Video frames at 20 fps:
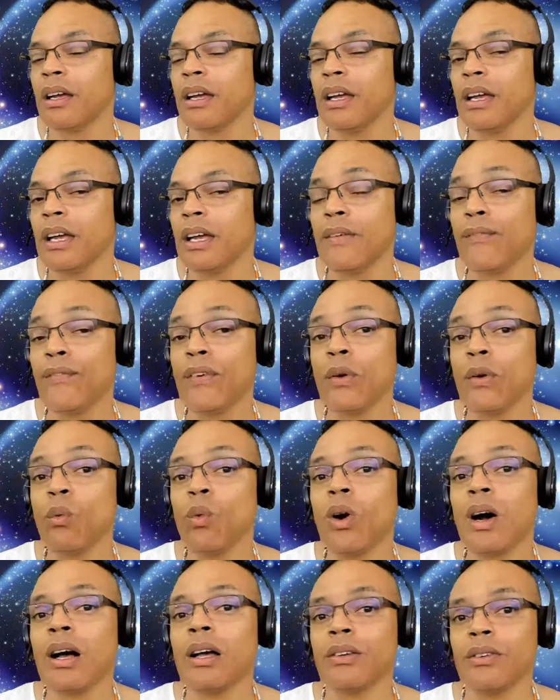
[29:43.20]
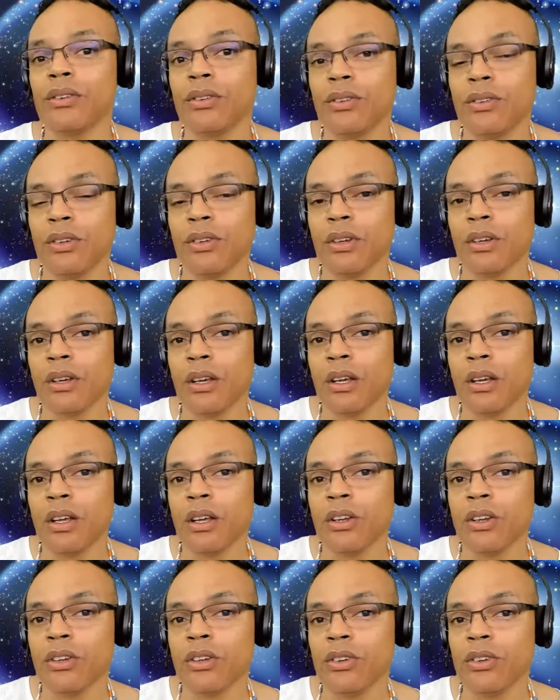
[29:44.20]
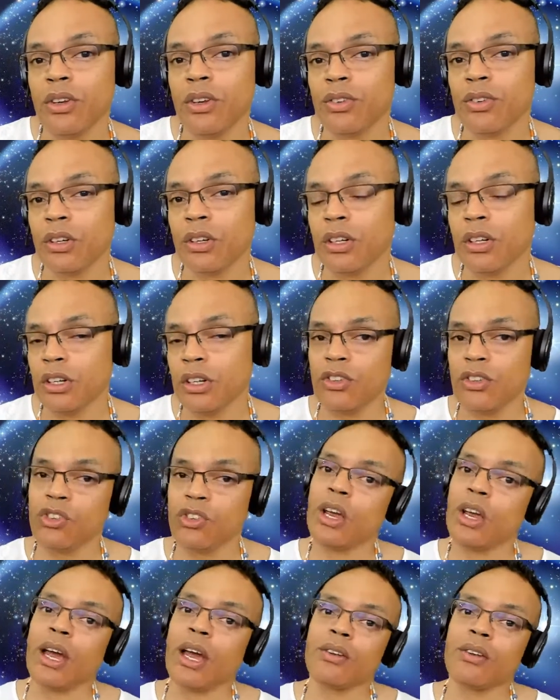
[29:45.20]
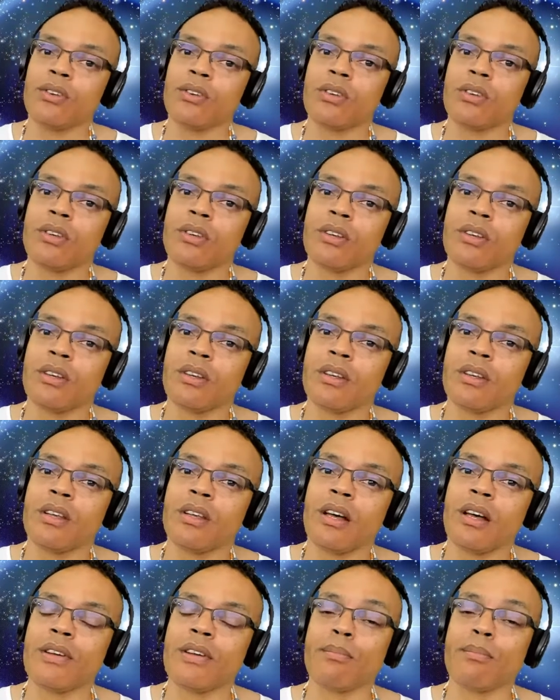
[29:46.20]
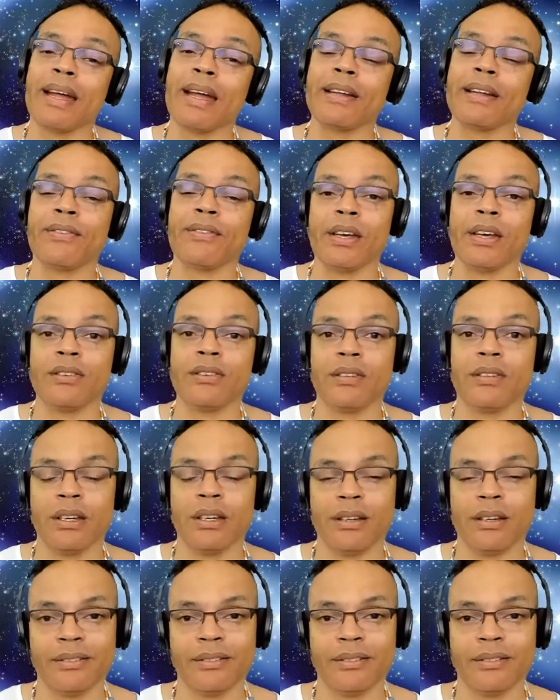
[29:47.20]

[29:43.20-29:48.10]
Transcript: If it was, there's a good chance of it manifesting.